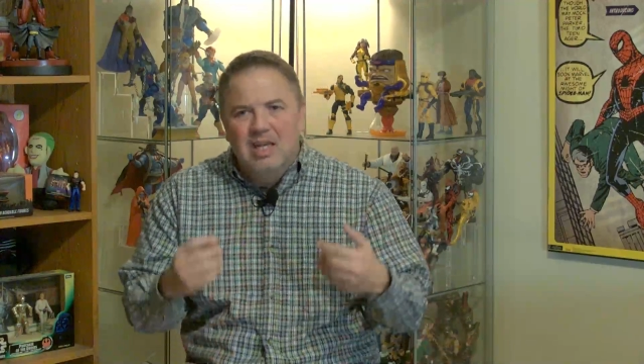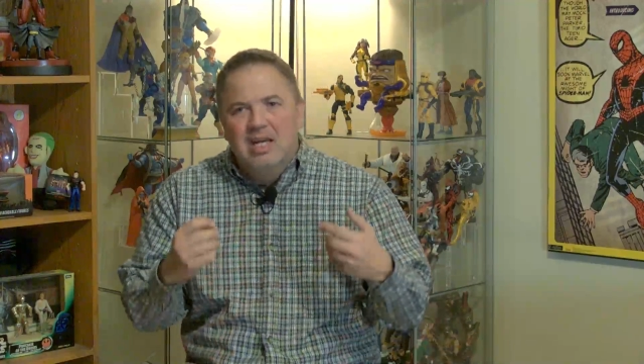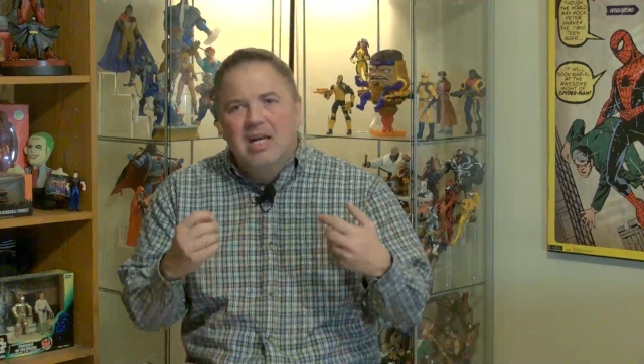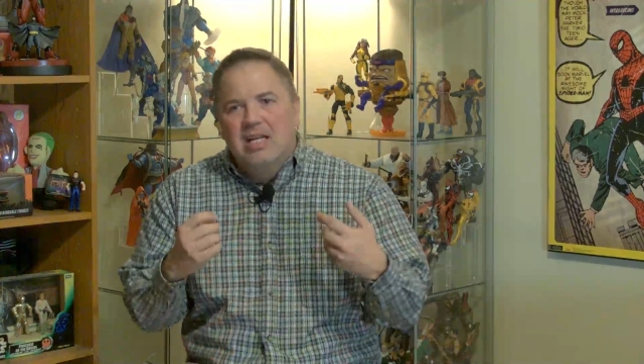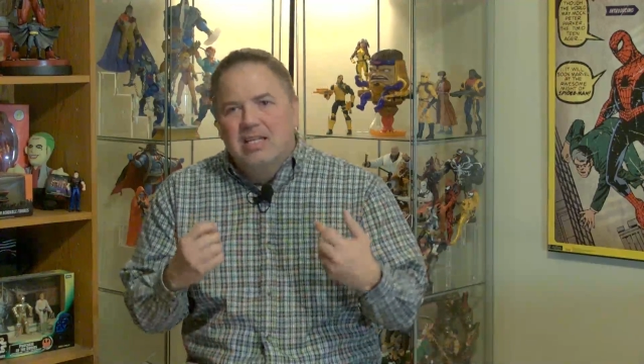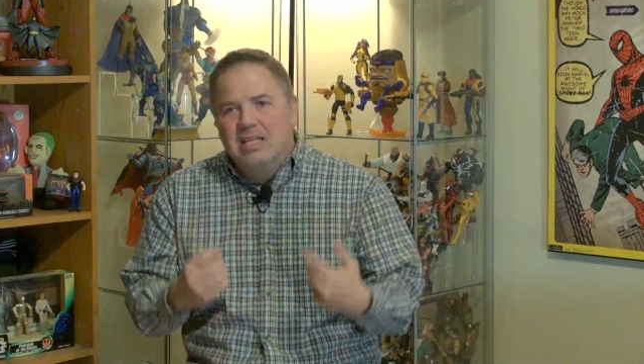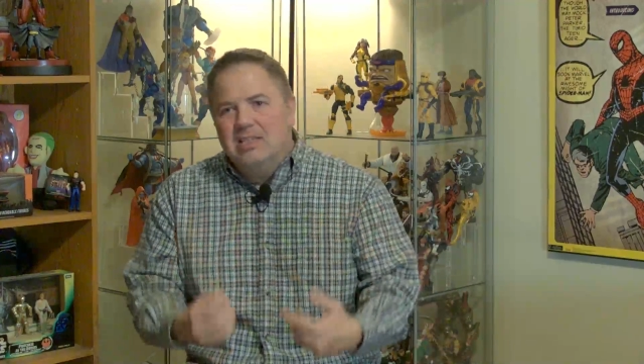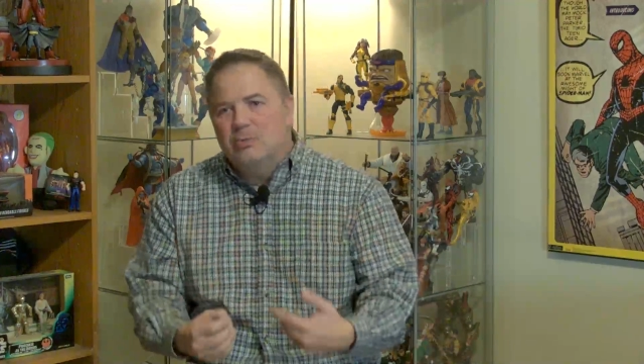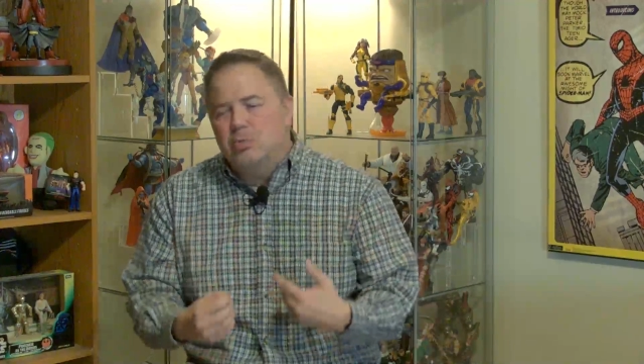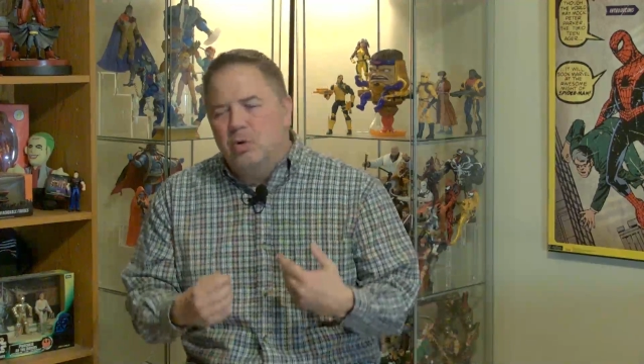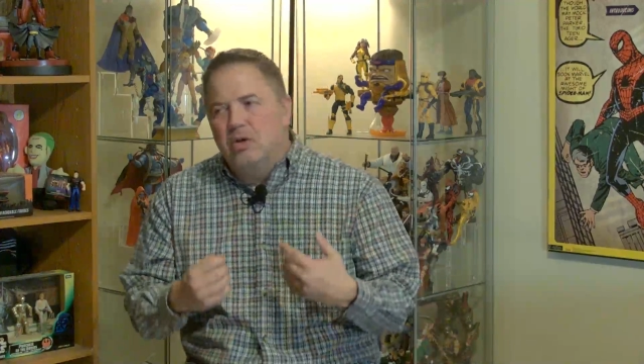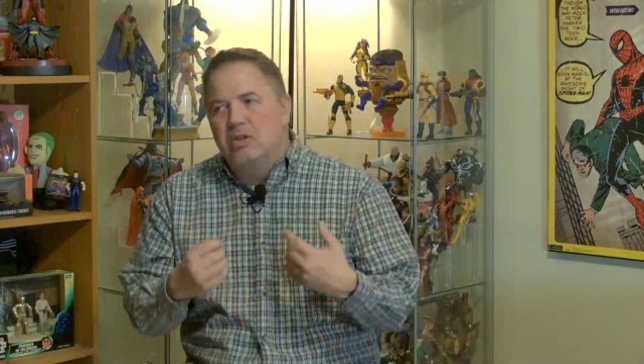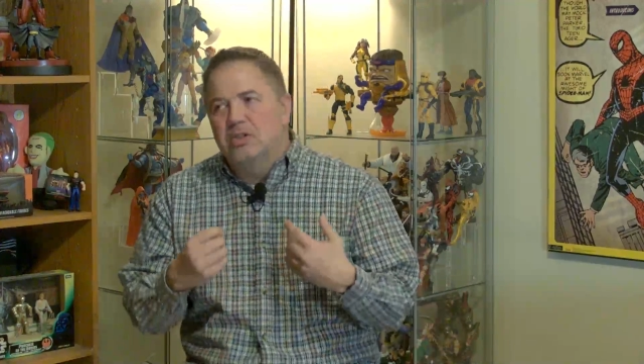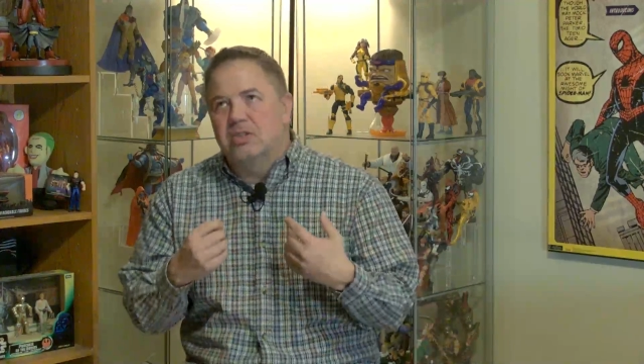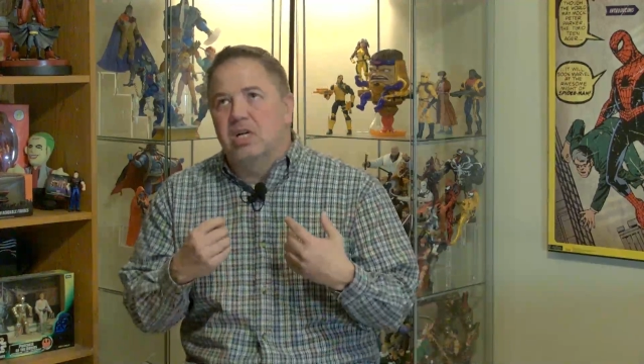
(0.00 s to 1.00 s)
this
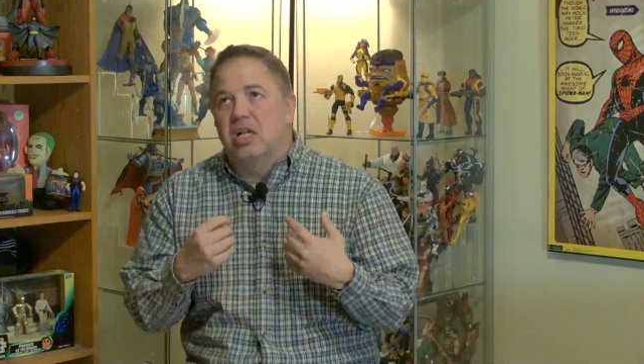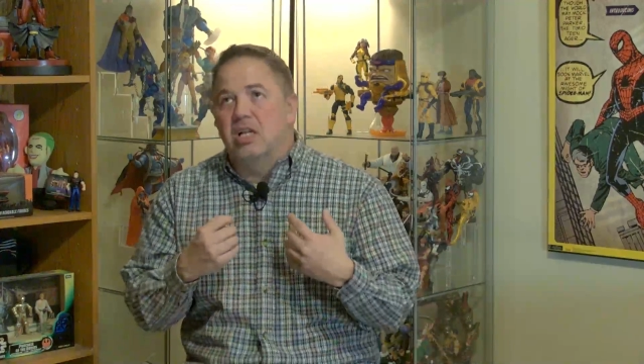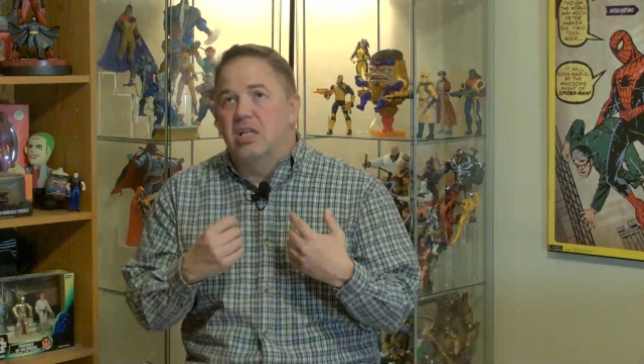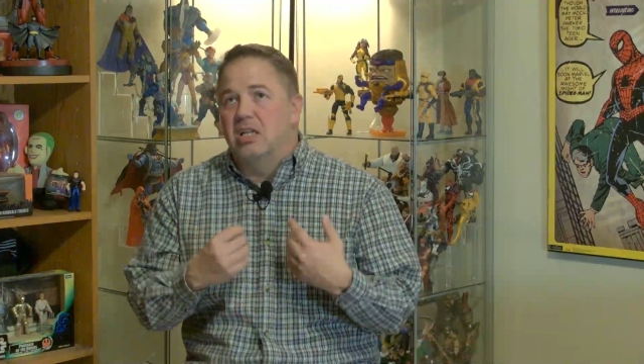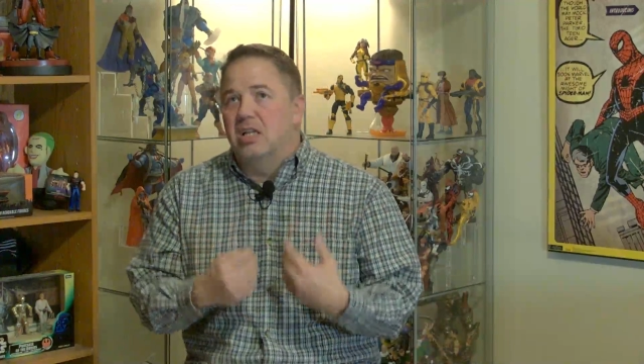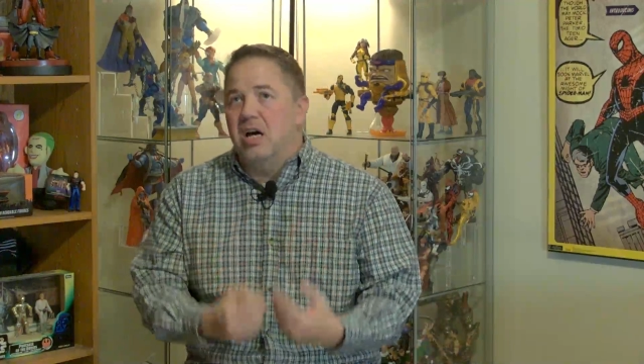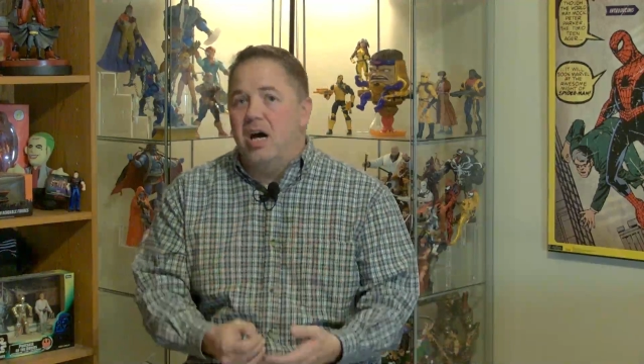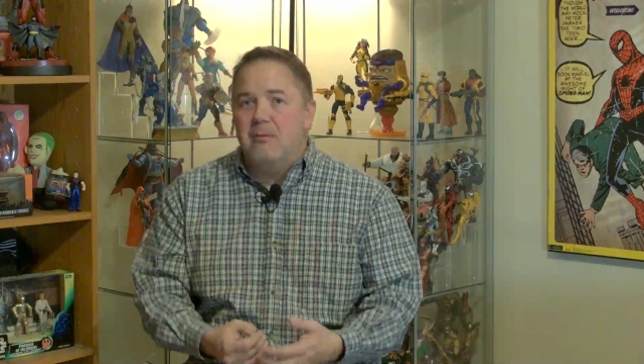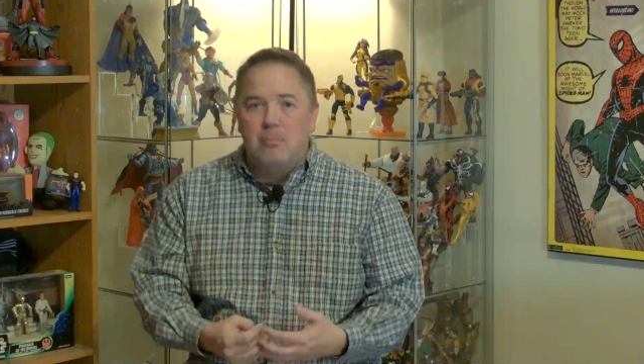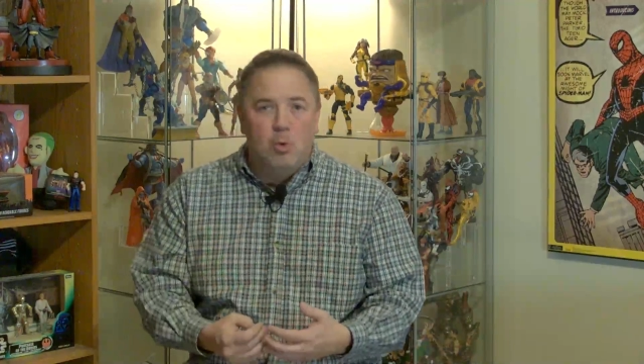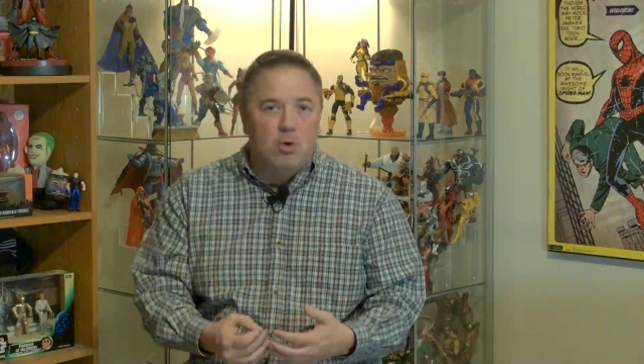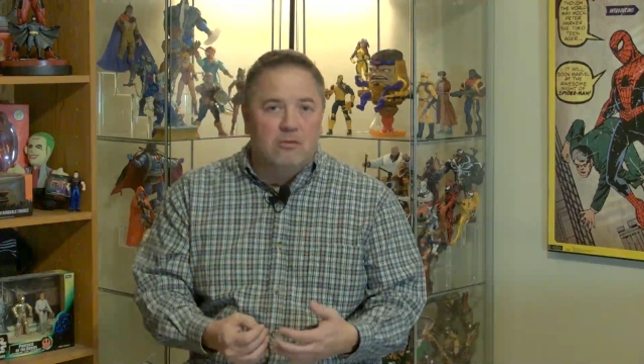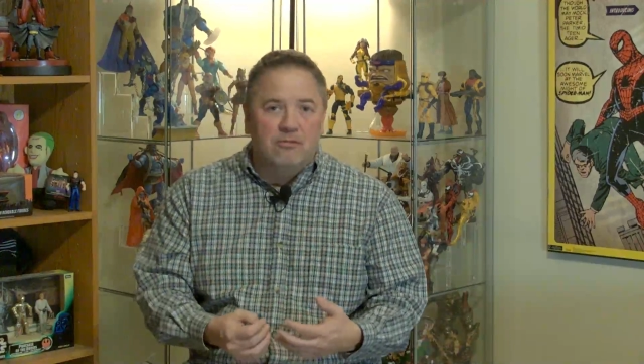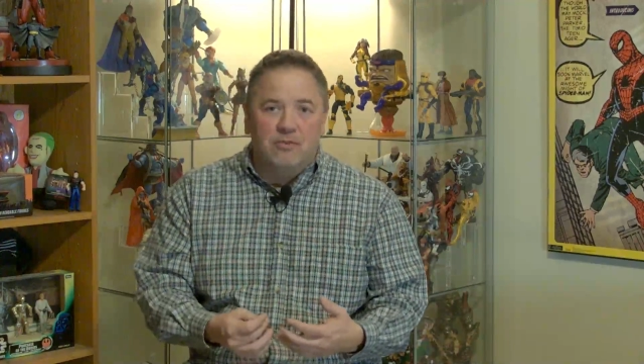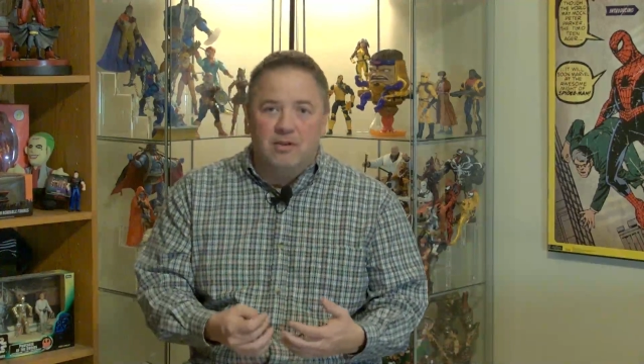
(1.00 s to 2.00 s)
was a lot
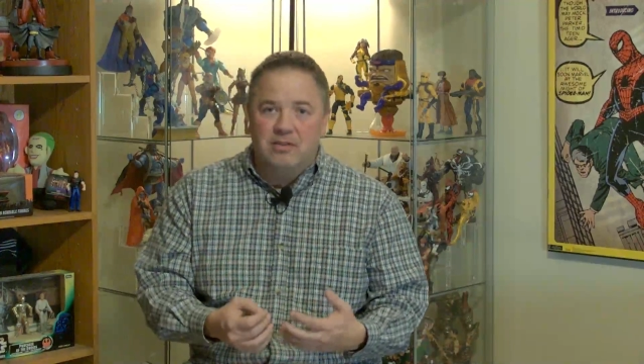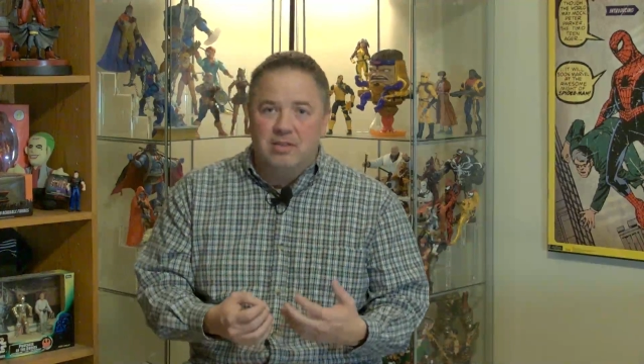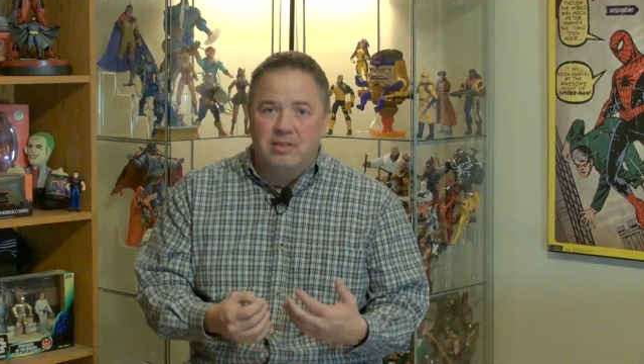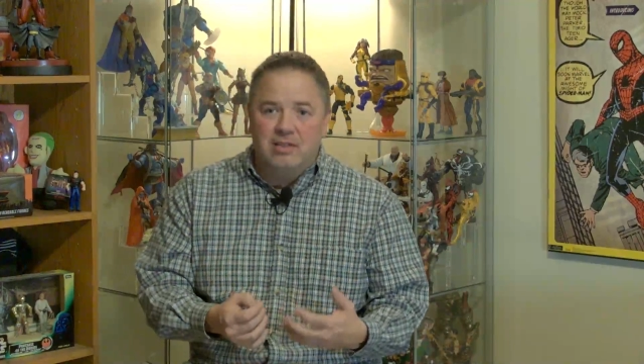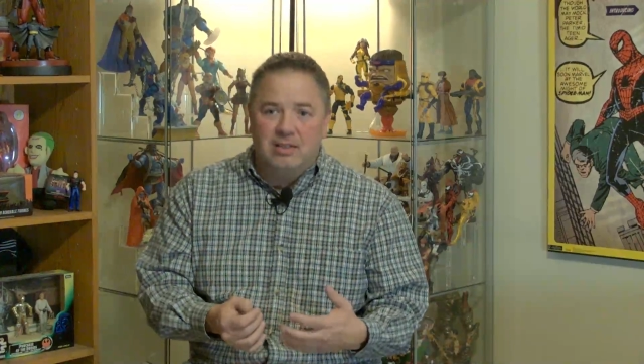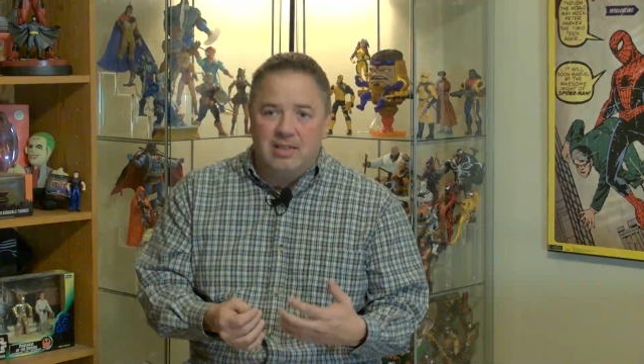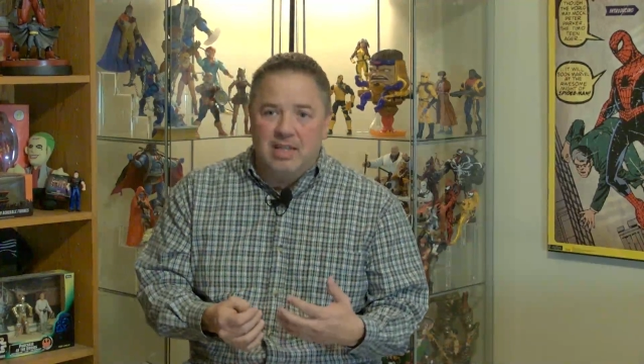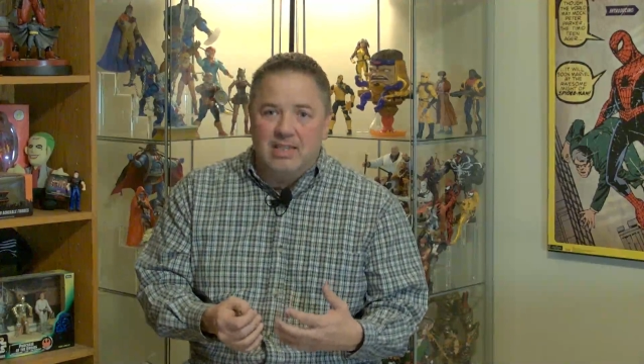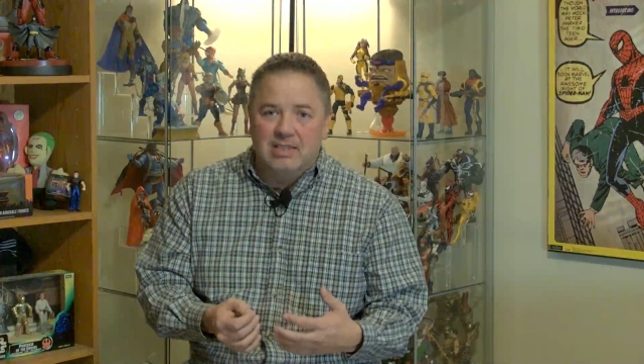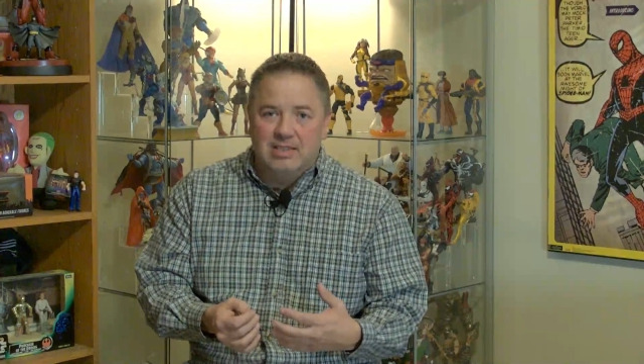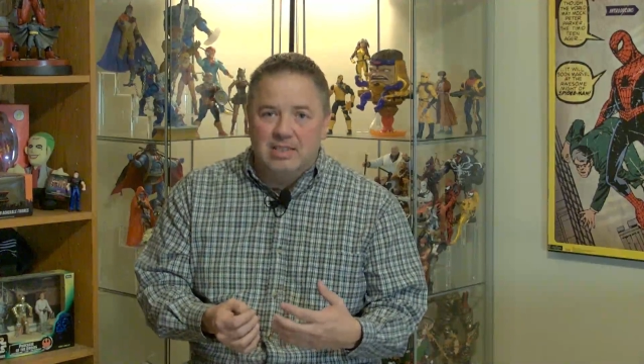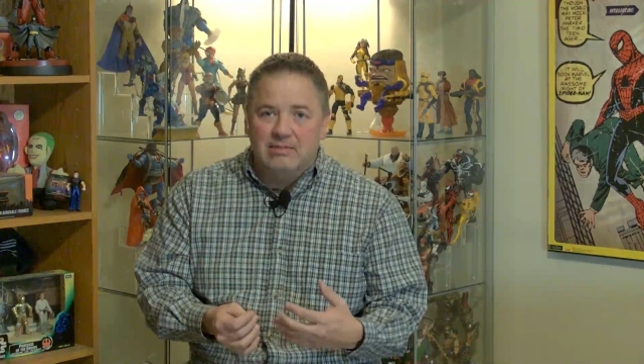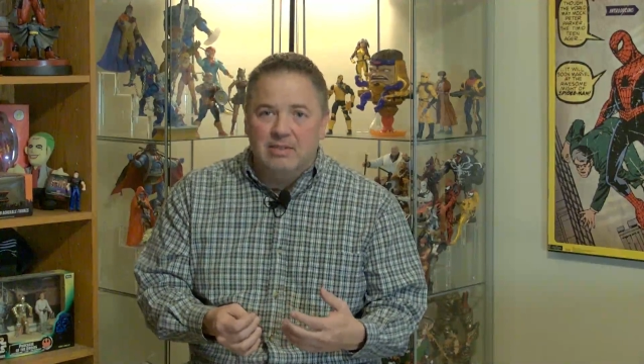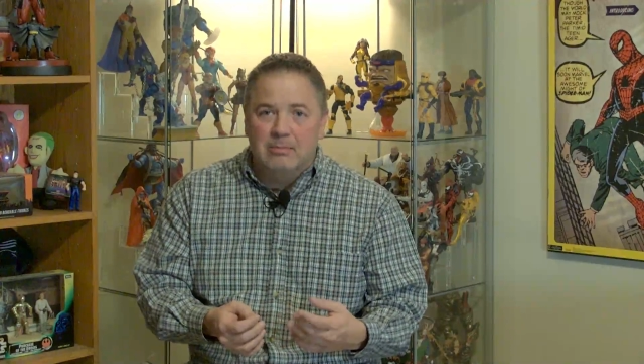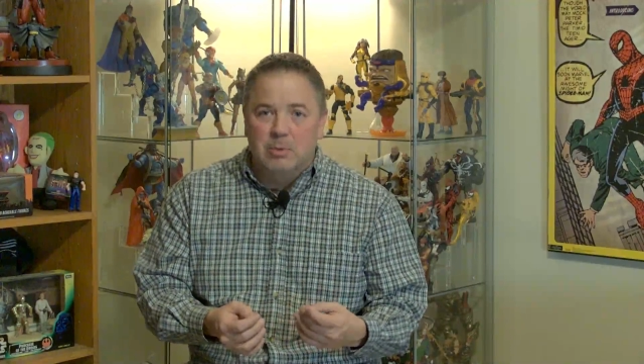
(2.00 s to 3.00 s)
more fun than the
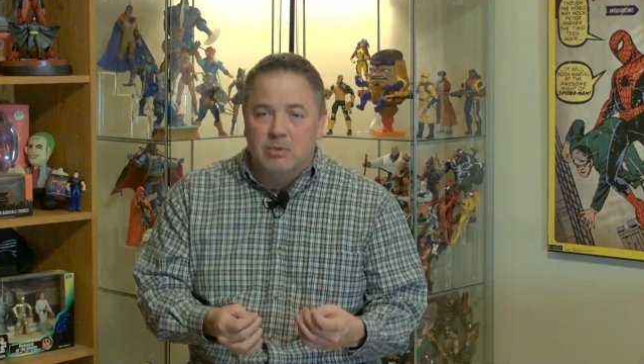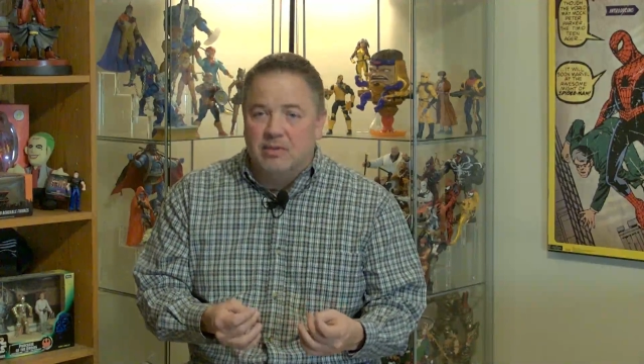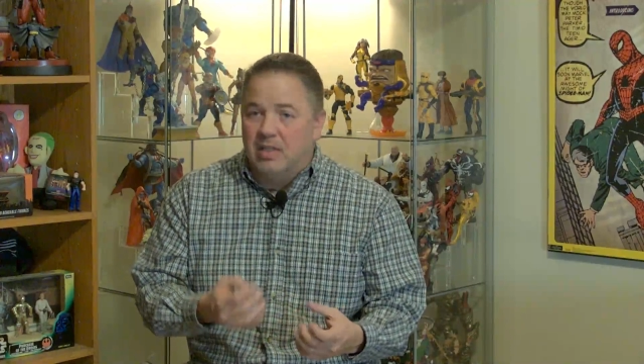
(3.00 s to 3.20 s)
Thanksgiving movie,